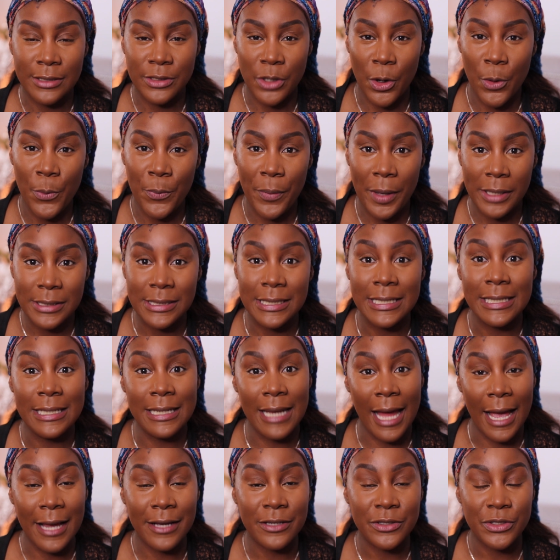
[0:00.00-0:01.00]
don't personally
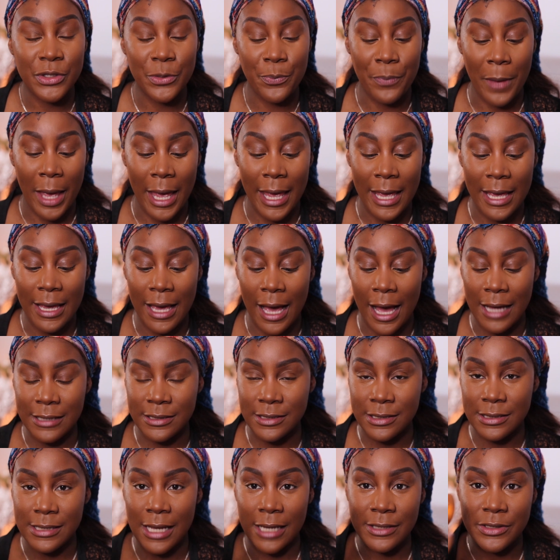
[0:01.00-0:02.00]
like to bake, I
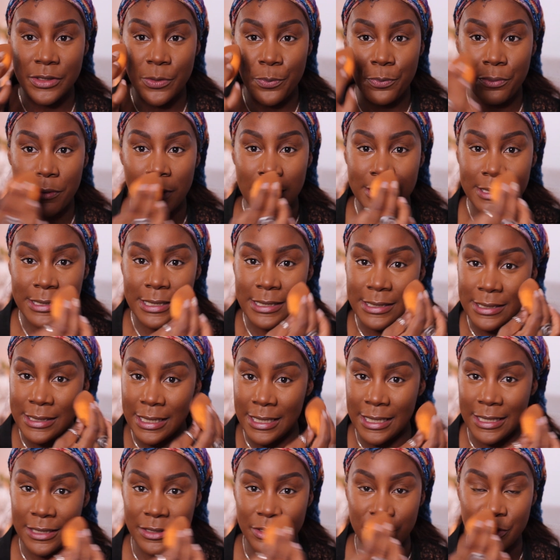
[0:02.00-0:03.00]
just like to press it
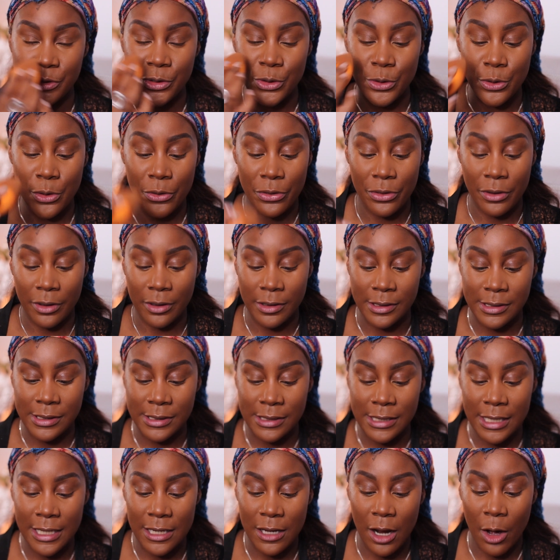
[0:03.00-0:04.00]
into the
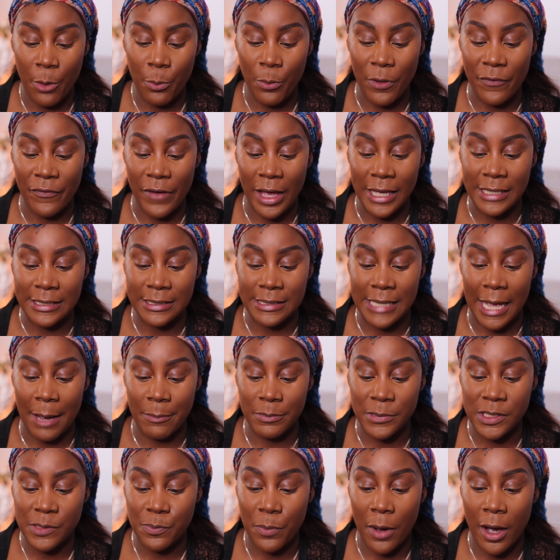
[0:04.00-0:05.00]
concealer with a
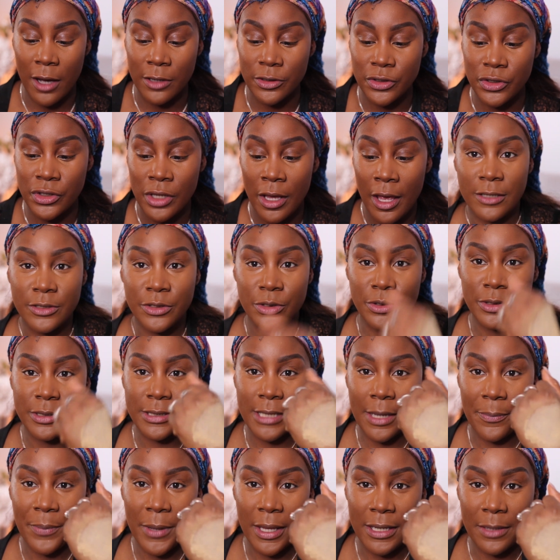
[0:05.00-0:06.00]
damp sponge. I do
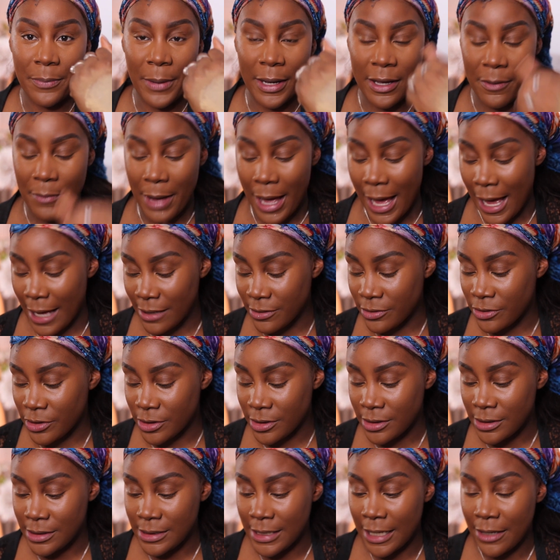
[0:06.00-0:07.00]
tap it at the back of my hand
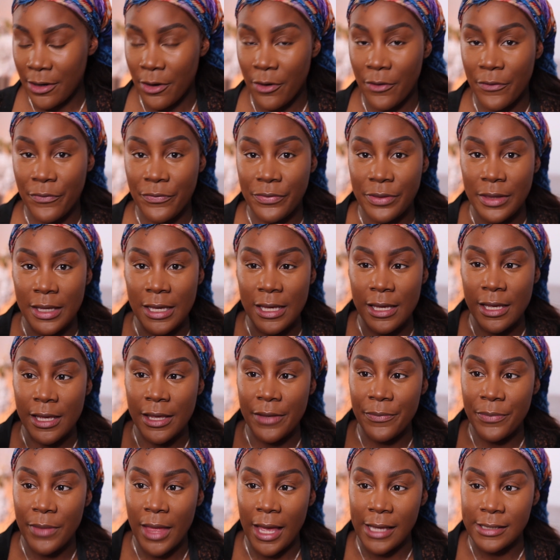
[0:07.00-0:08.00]
just to take off
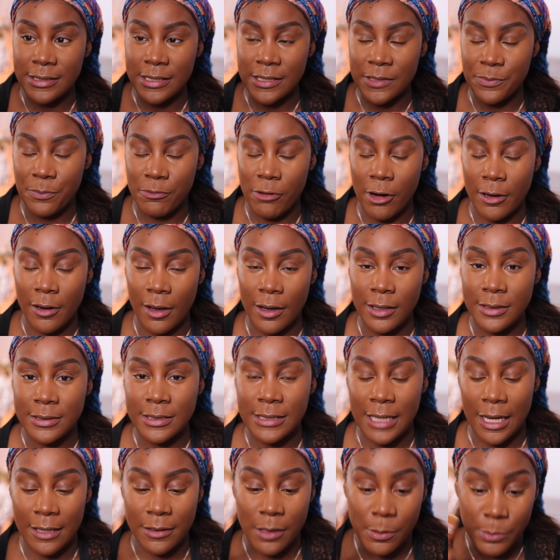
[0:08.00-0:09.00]
the excess
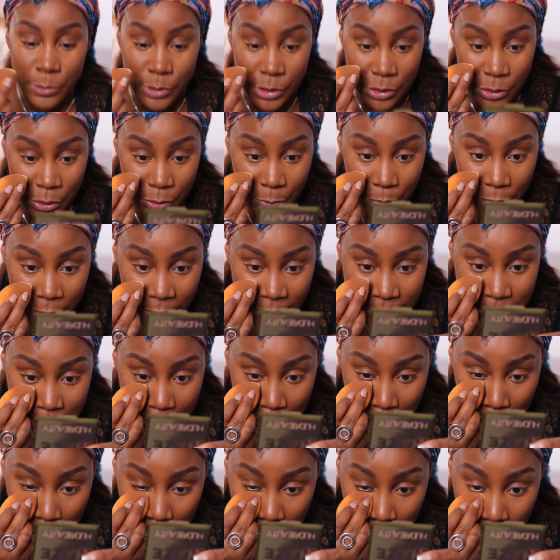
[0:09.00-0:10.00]
product, and I'm just gonna press
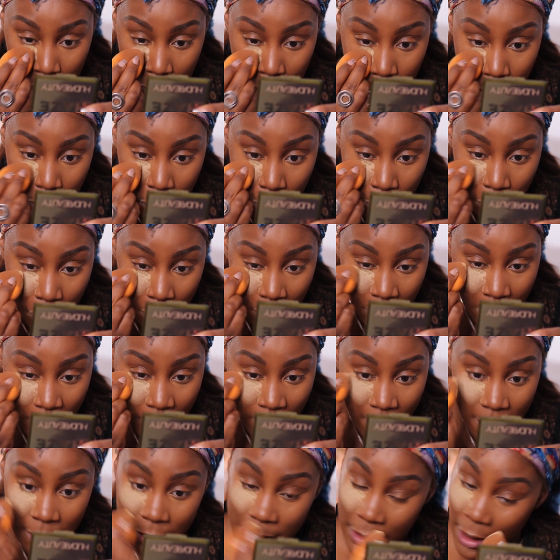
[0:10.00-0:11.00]
that into
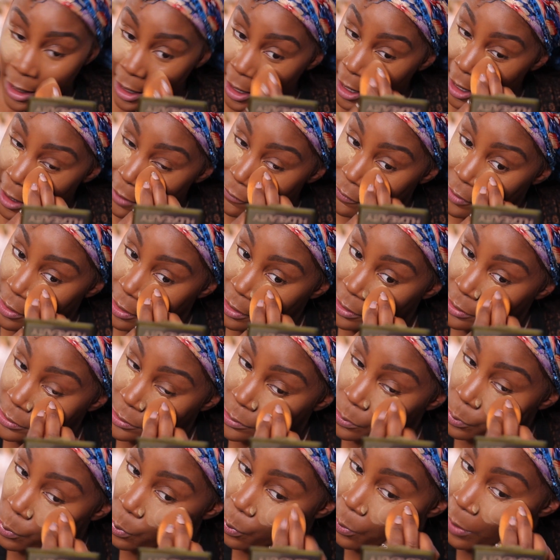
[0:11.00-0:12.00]
the
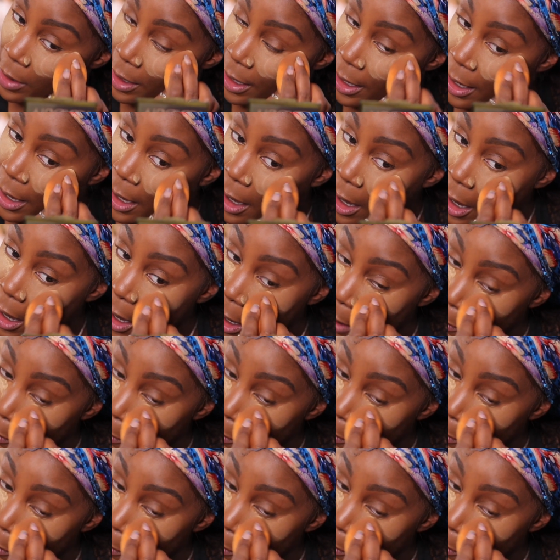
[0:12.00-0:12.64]
areas where I